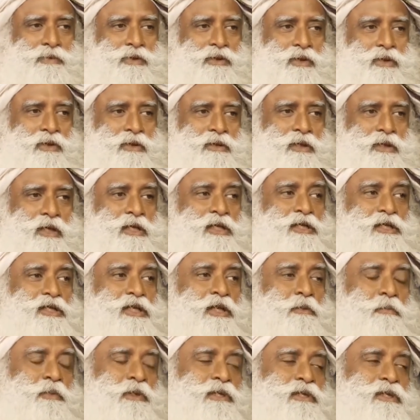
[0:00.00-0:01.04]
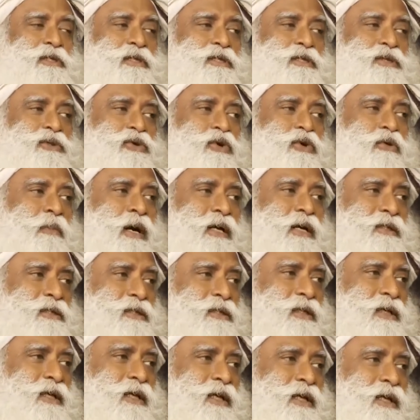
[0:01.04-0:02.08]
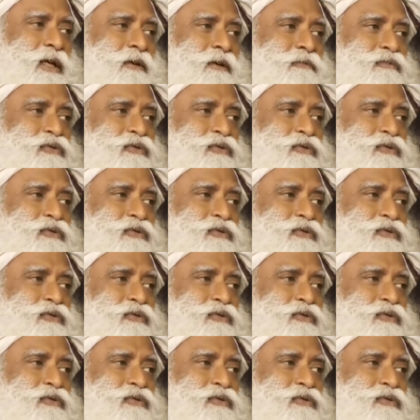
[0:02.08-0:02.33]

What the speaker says: The discrepancy is so much, if you